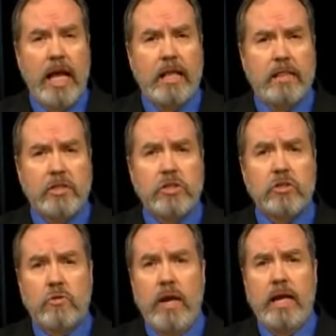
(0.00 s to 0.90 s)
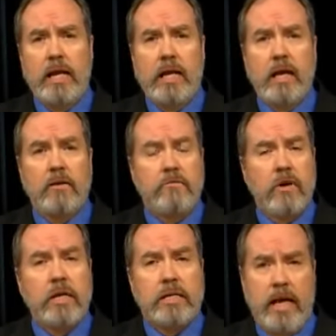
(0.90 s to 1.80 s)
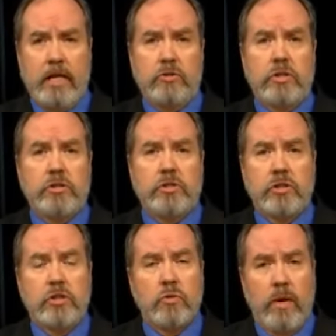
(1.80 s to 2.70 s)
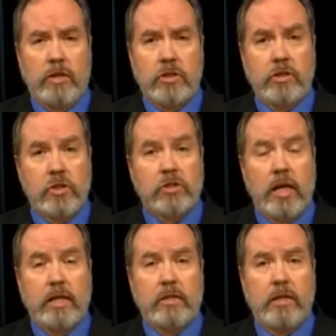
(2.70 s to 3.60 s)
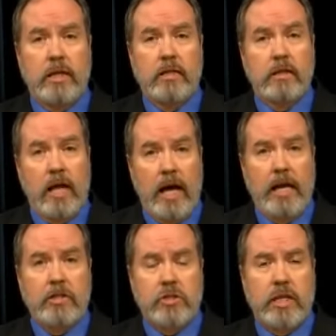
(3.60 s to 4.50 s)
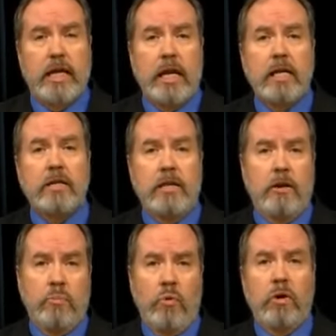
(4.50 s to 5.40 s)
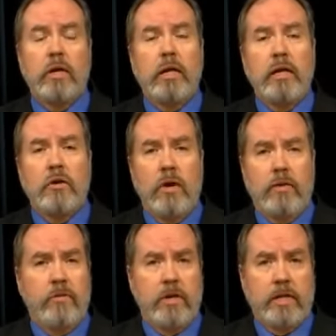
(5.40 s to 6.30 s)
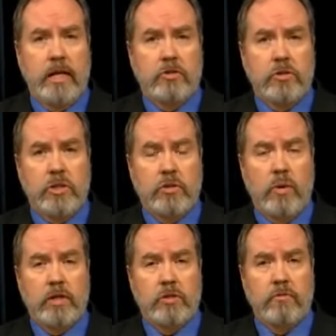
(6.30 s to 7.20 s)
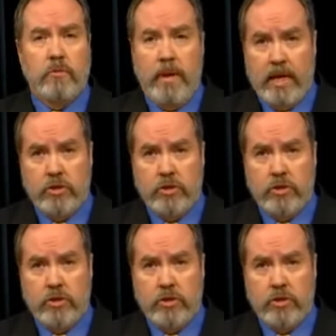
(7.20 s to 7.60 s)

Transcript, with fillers: And this is creating a very dangerous situation, just like the lines to get into the airport create a very dangerous situation for mass